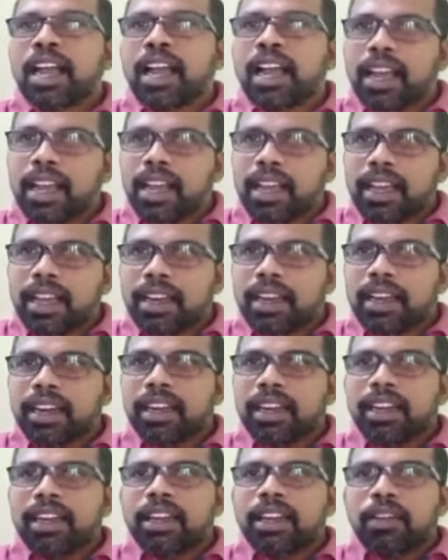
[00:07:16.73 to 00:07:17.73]
and
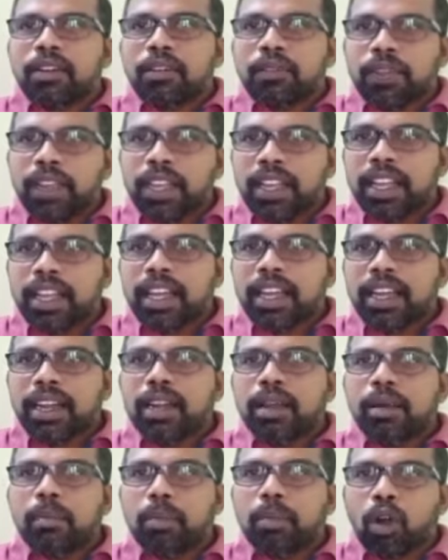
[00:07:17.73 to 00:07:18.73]
we can
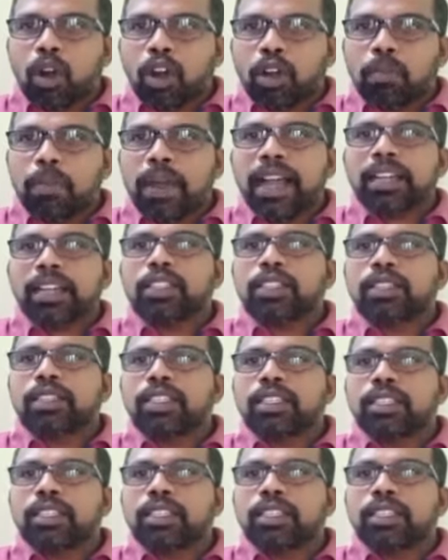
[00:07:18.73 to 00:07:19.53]
brought back